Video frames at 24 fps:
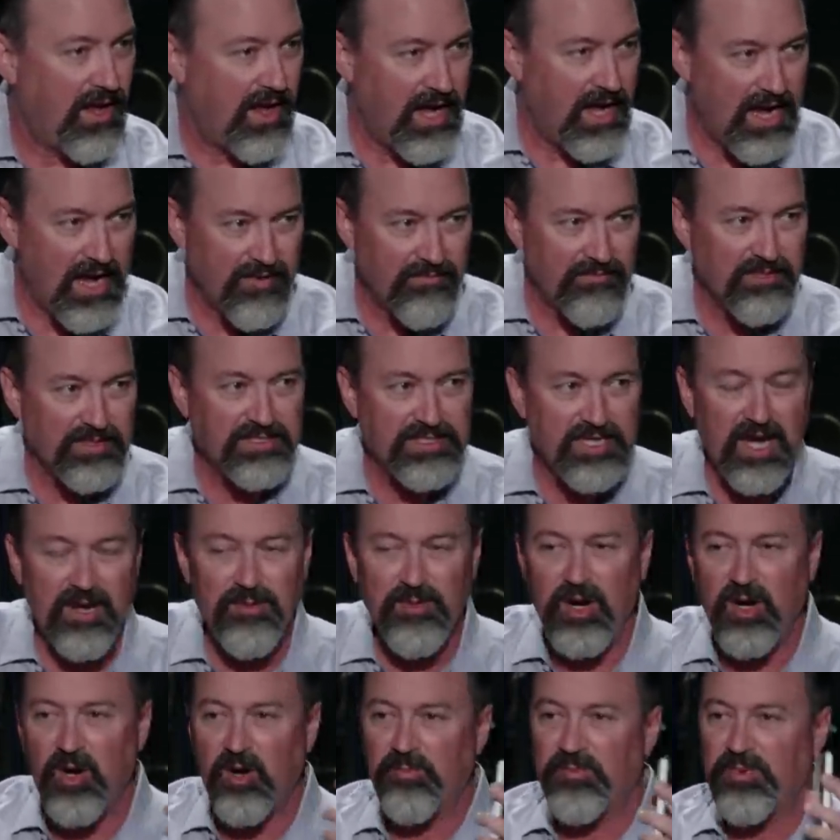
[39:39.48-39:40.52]
Every time
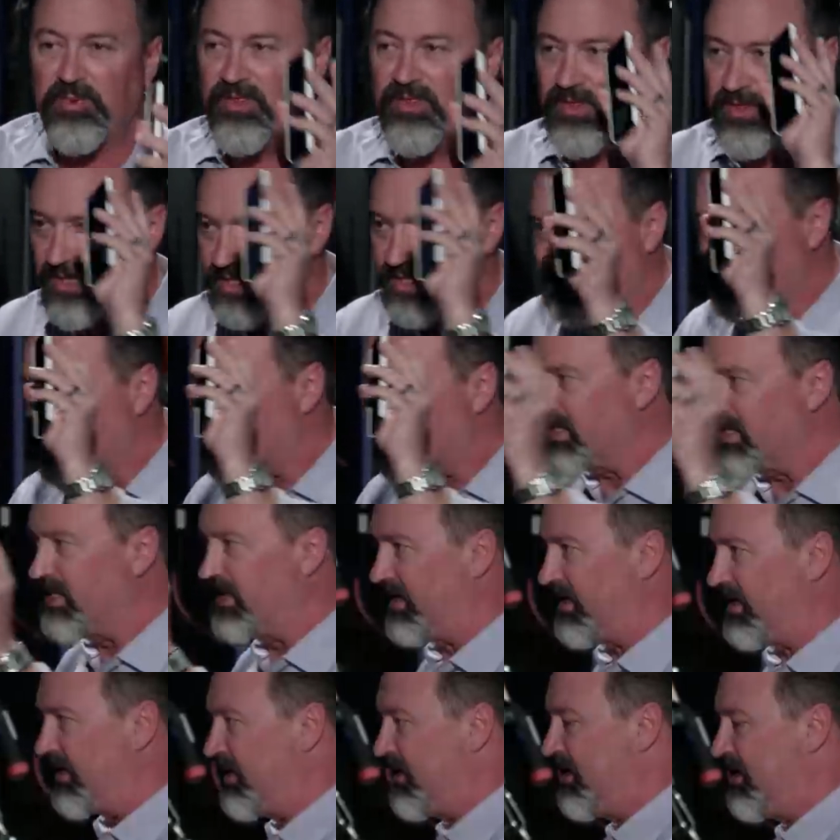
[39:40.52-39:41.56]
I open this thing.